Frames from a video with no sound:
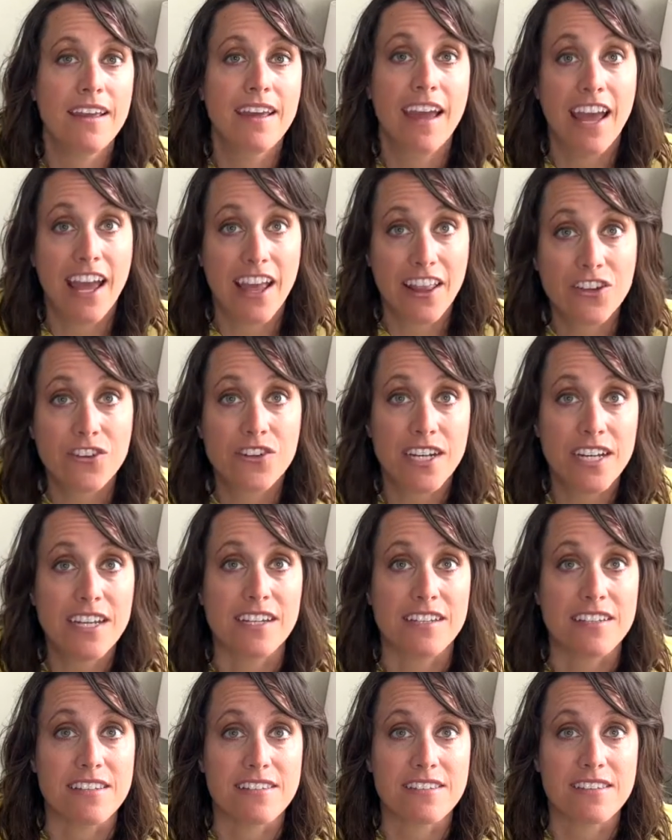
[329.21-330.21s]
And there
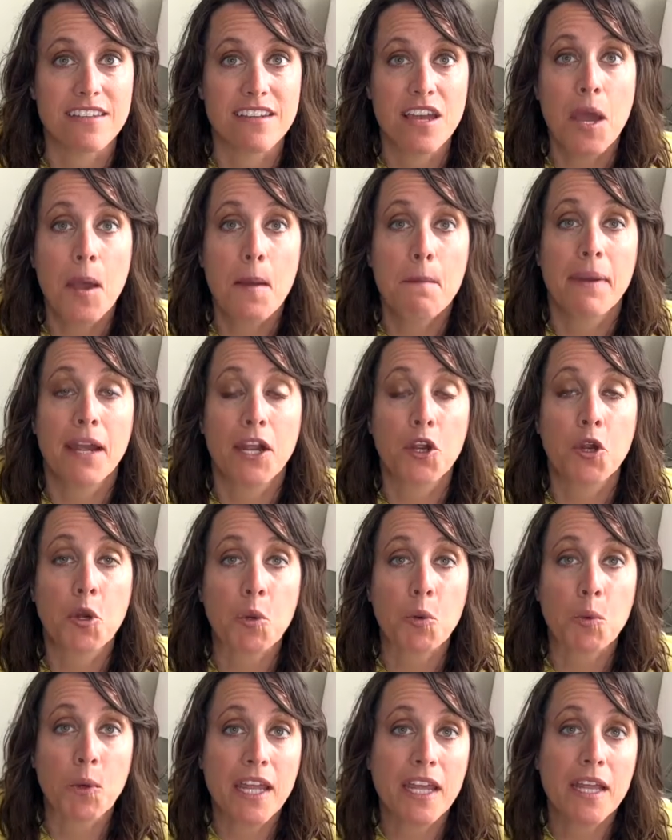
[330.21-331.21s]
is. By
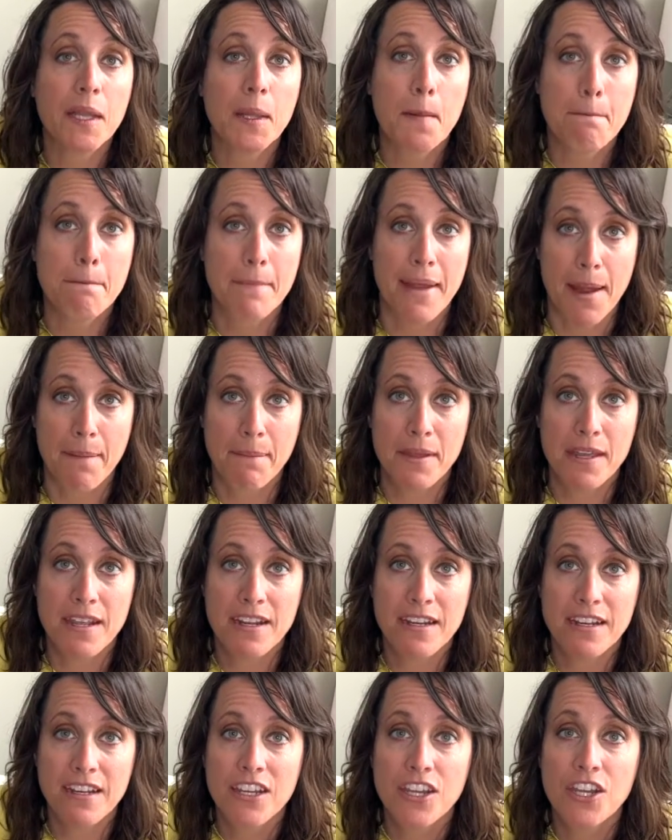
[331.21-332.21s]
curriculum
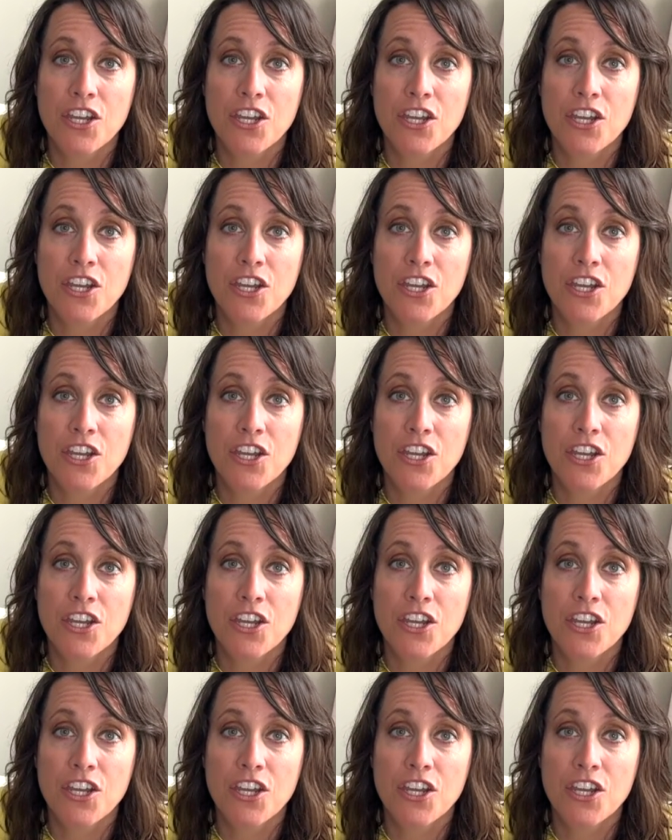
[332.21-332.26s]
mapping,